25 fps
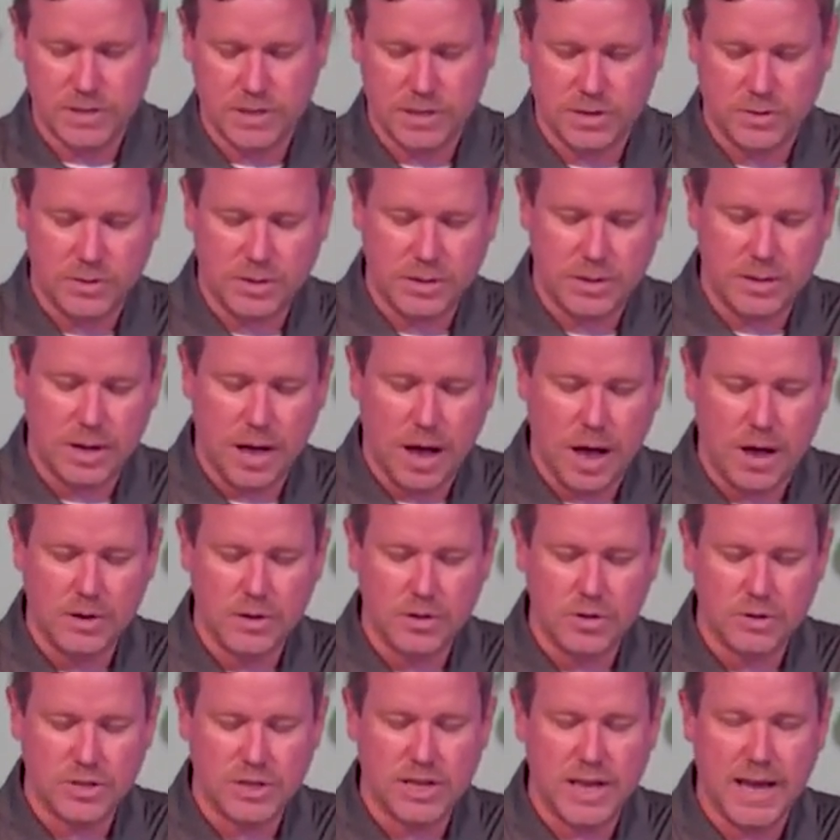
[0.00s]
So,
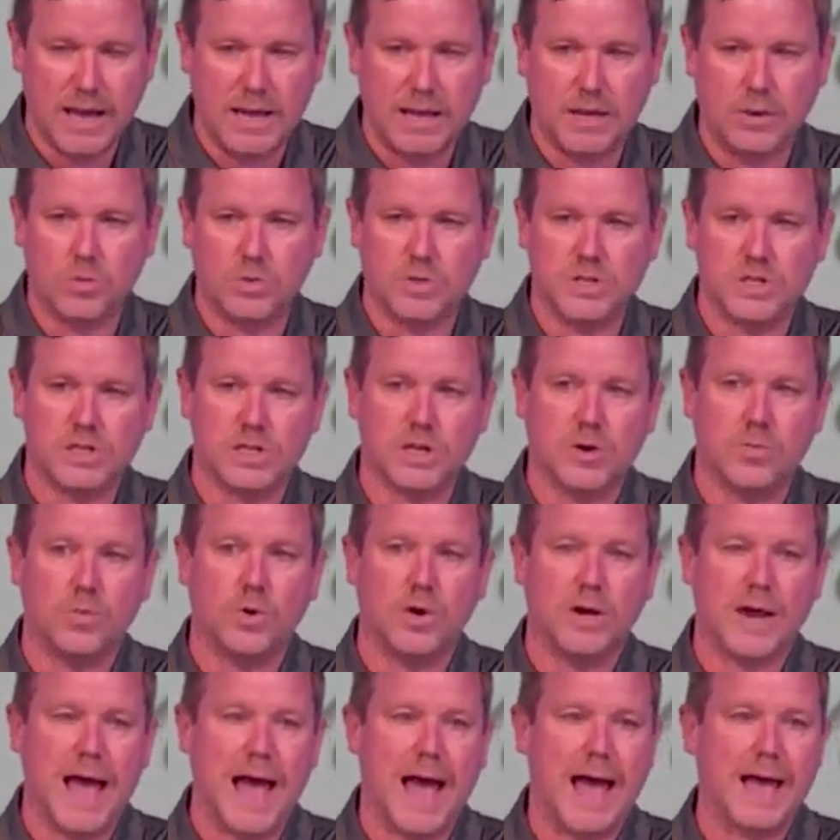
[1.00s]
understanding when
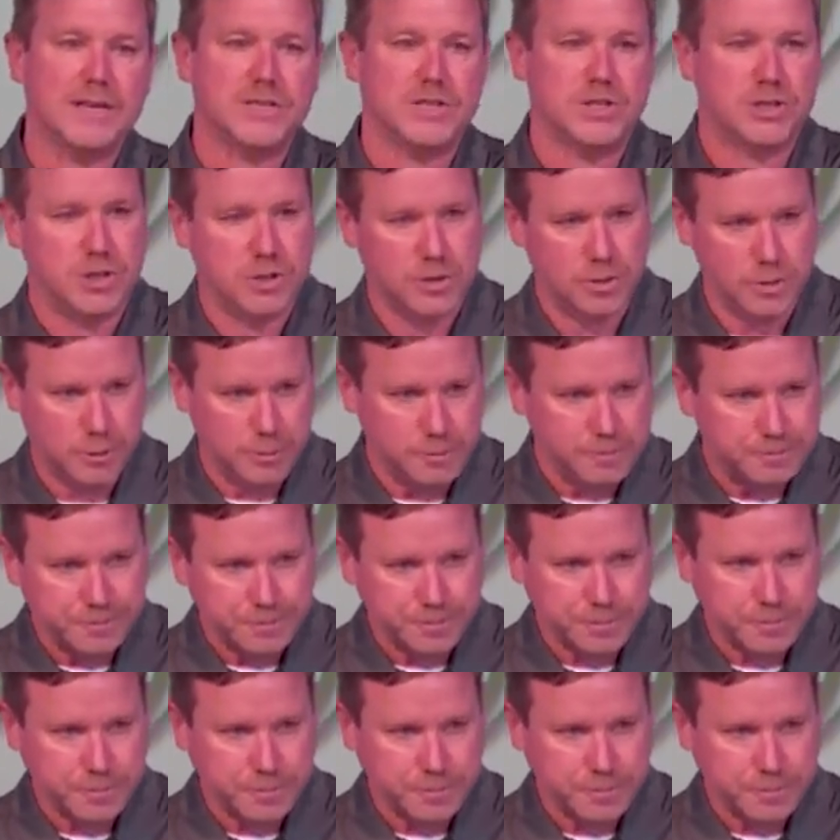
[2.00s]
someone asks you,